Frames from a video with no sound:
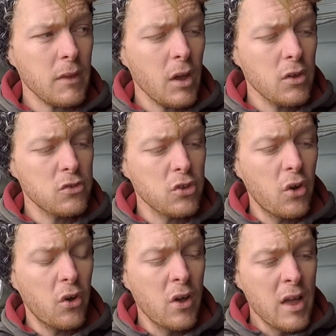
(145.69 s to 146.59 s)

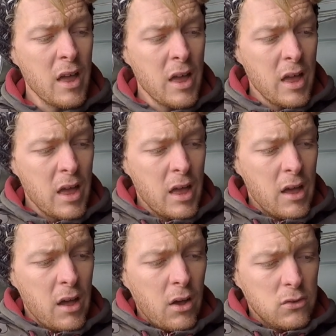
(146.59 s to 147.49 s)
So
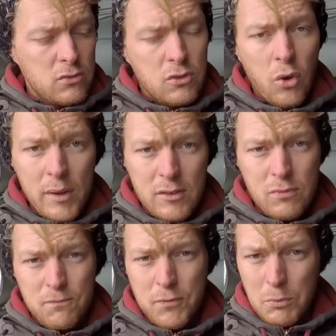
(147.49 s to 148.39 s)
going
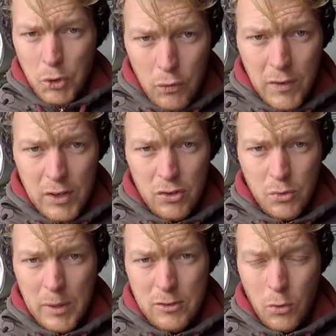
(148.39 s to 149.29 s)
from 2 videos a
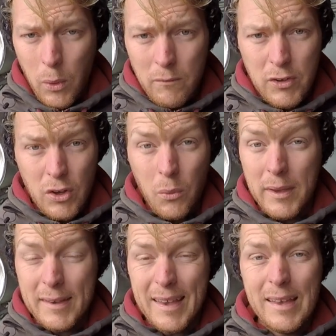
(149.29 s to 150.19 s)
week to 1 video a
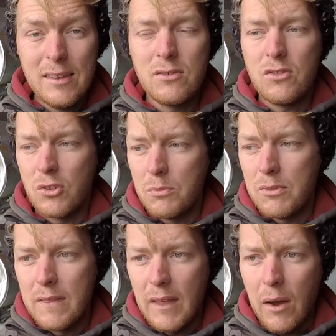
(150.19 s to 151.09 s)
week isn't
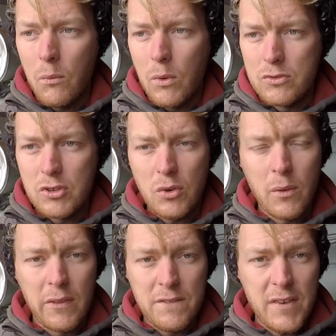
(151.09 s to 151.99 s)
something that I want to do.
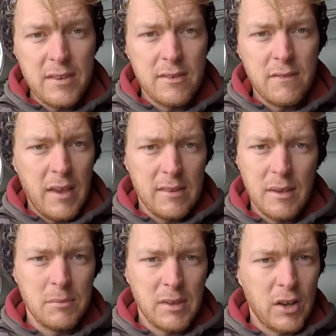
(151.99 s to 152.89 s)
On the face of it, it
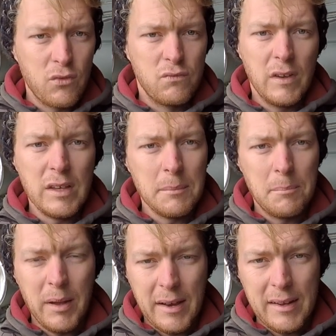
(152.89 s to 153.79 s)
seems like a really
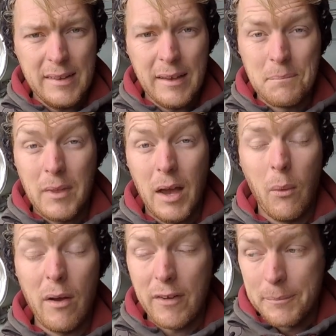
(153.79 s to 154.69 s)
bad idea.
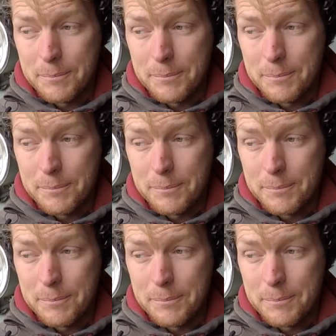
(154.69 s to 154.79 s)
However,